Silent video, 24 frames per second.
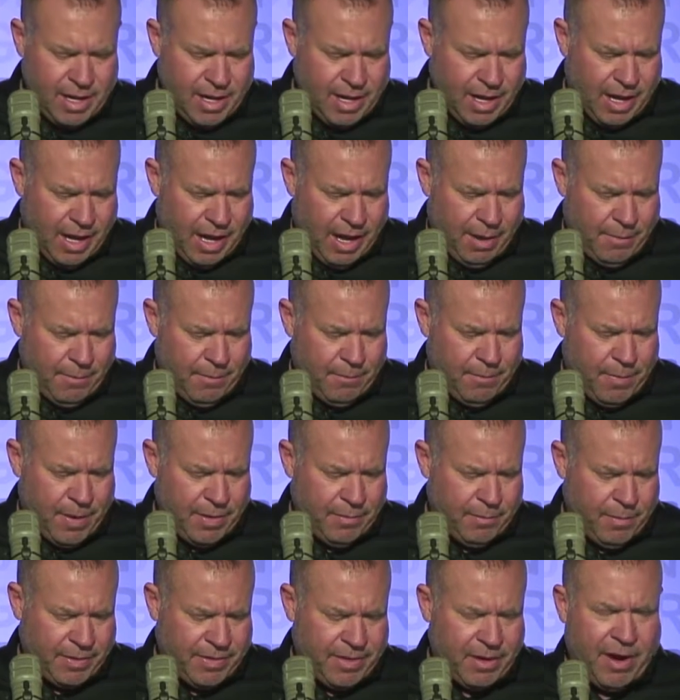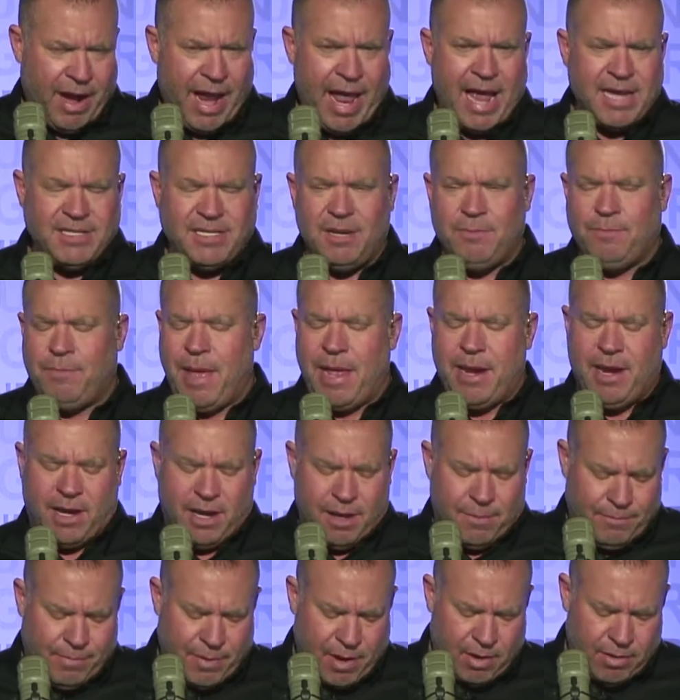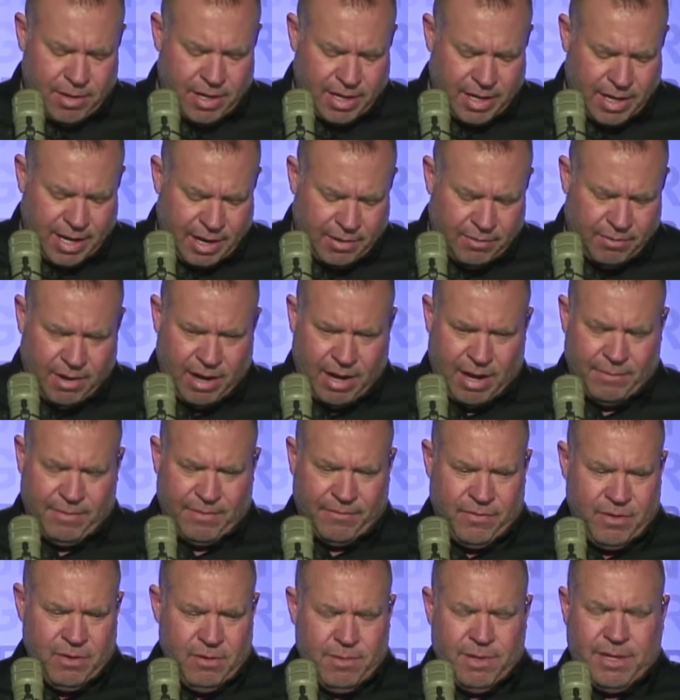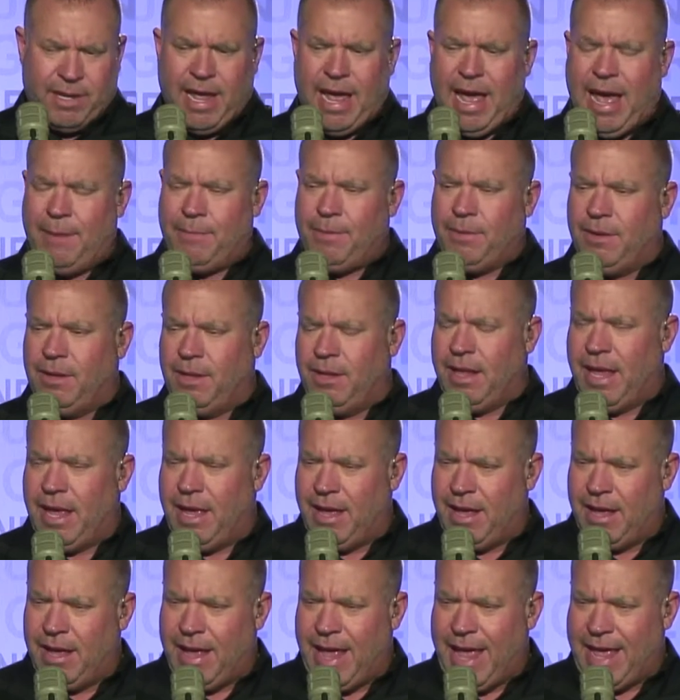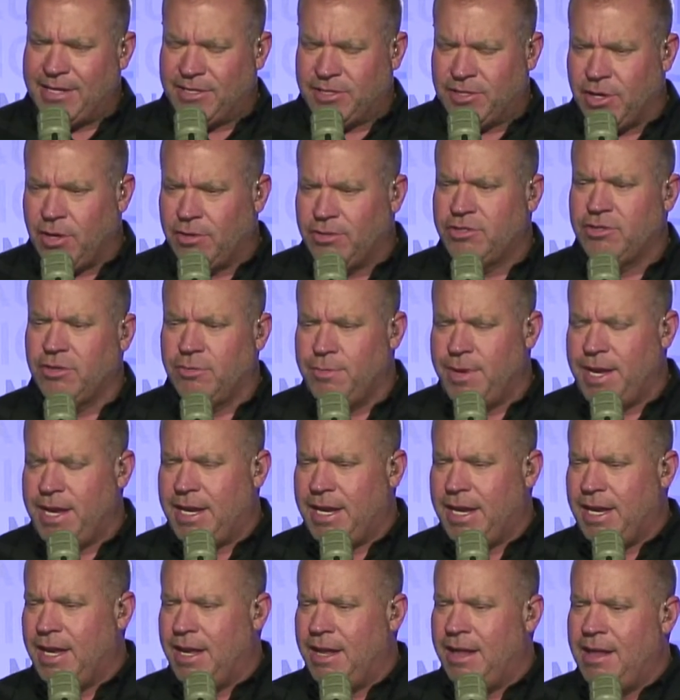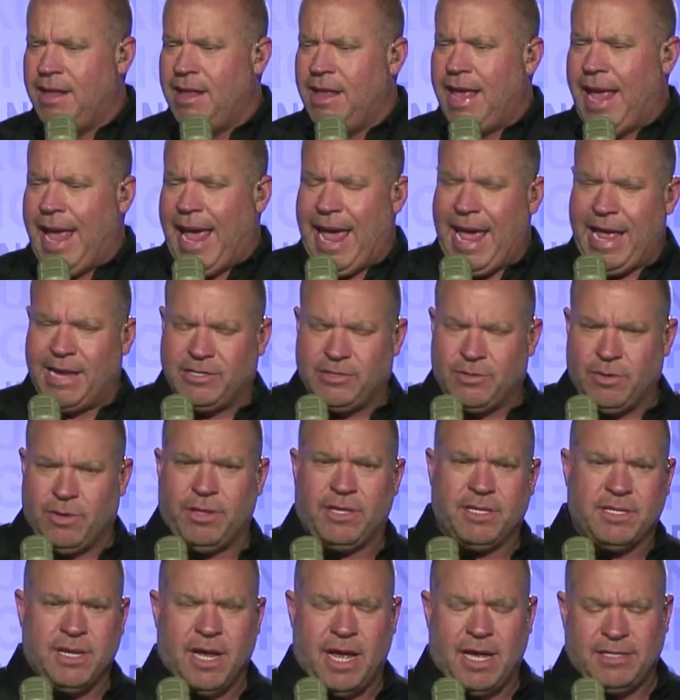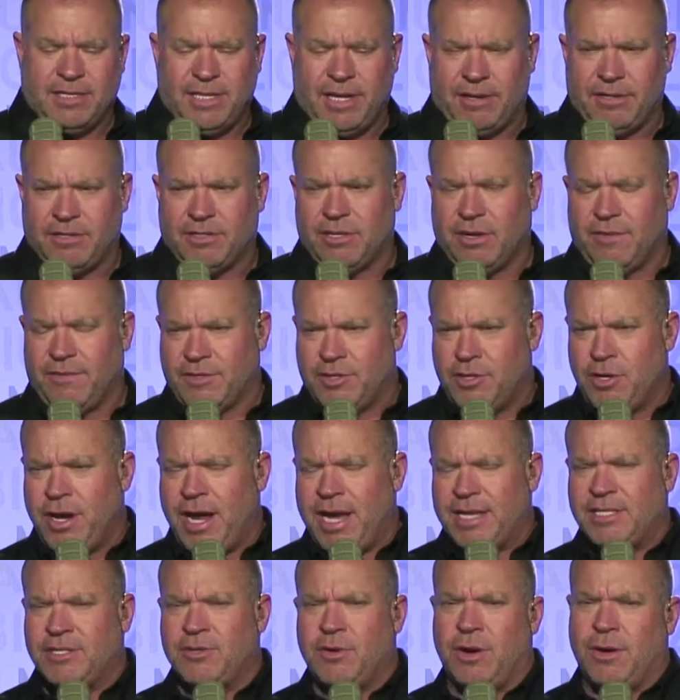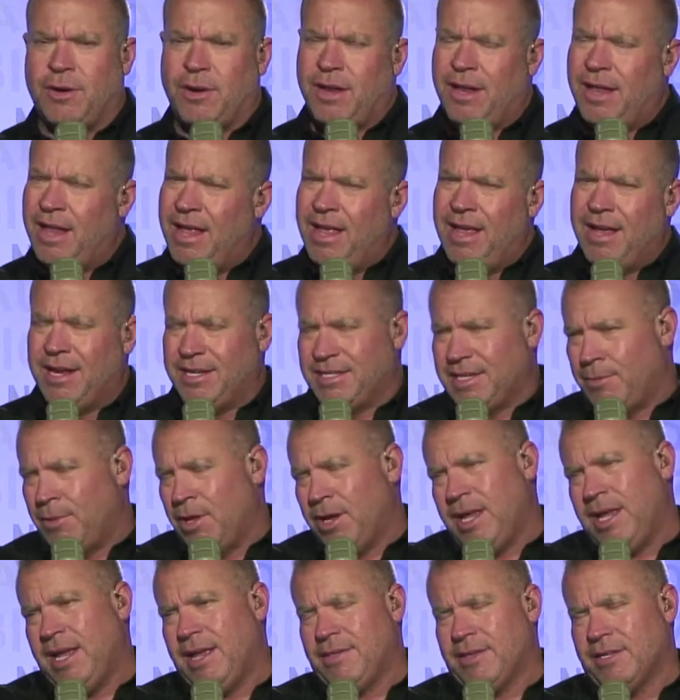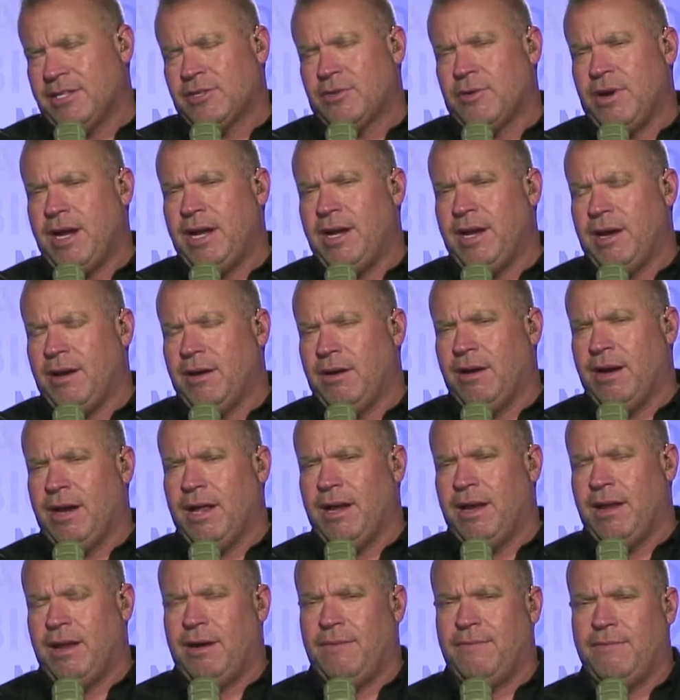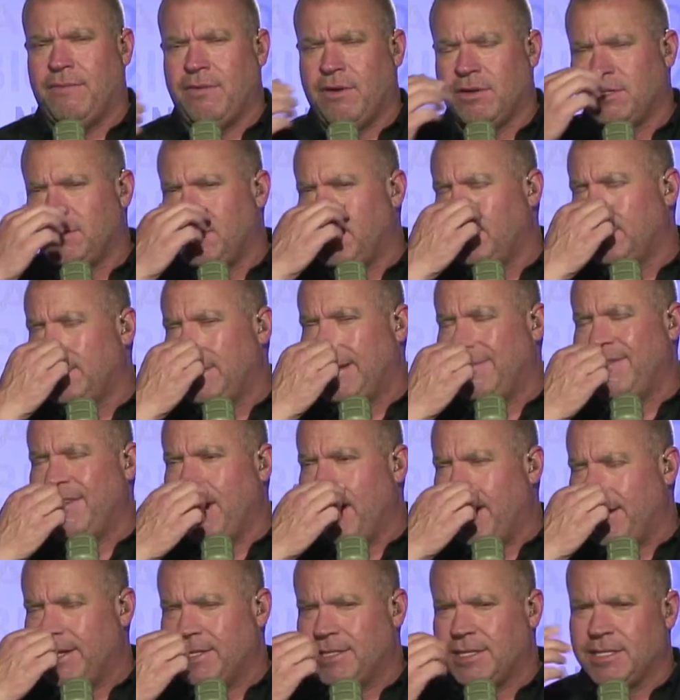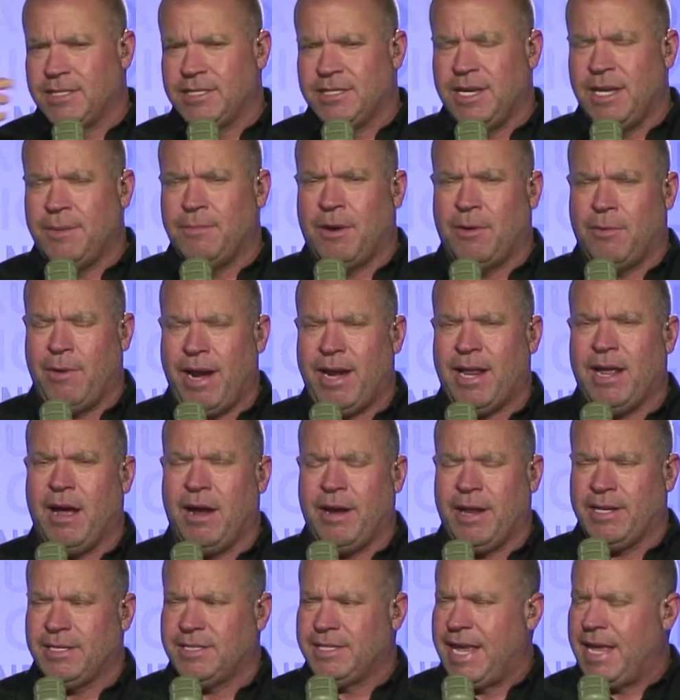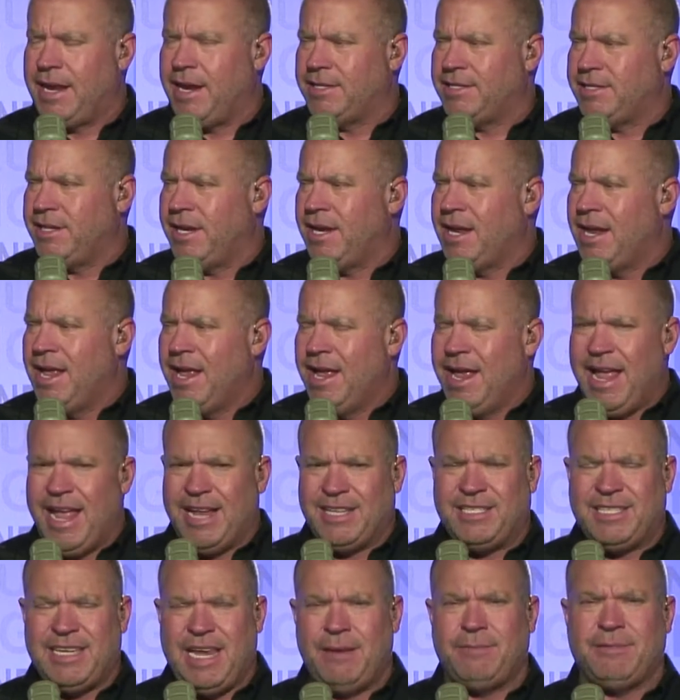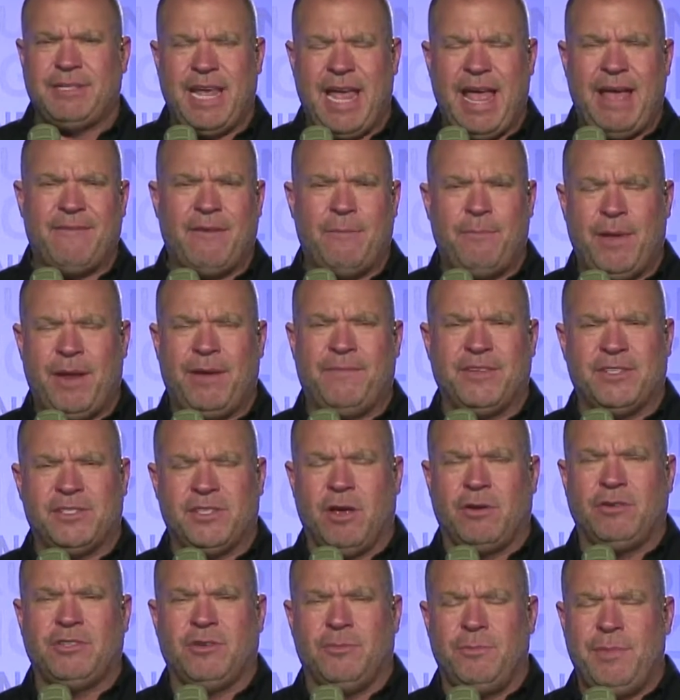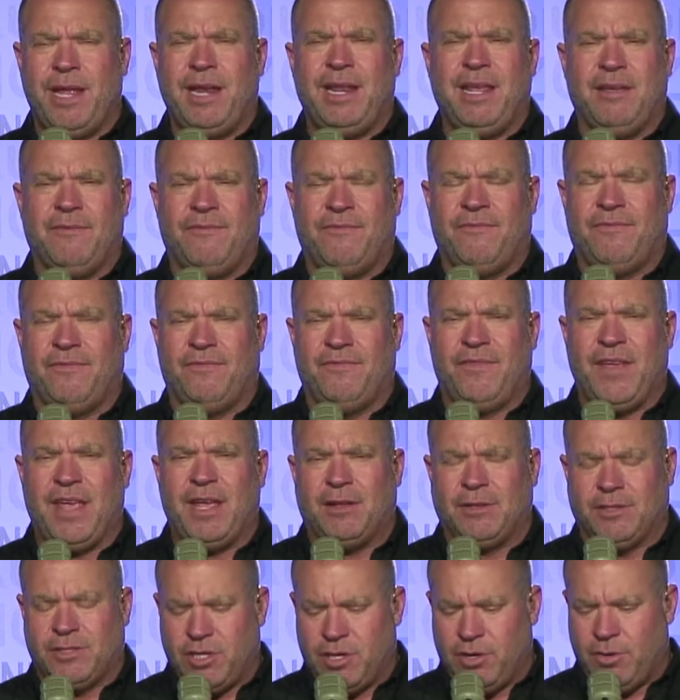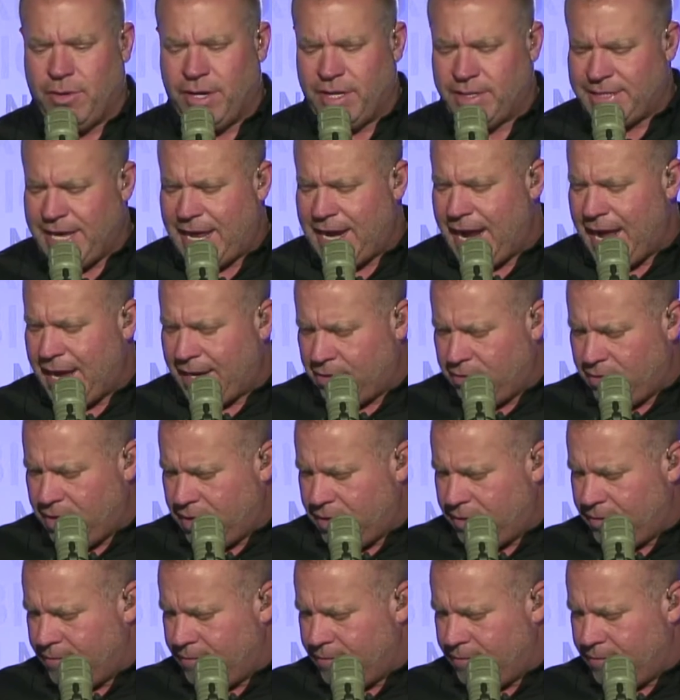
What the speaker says: But there hasn't been a component yet, Rob, of human capital and social media and sort of this concierge service. You guys sort of, because I'm looking at the screen here, and of course our TV audience can see it, my radio audience cannot see it. It seems to have a bit of a social media feel to it. Is that accurate?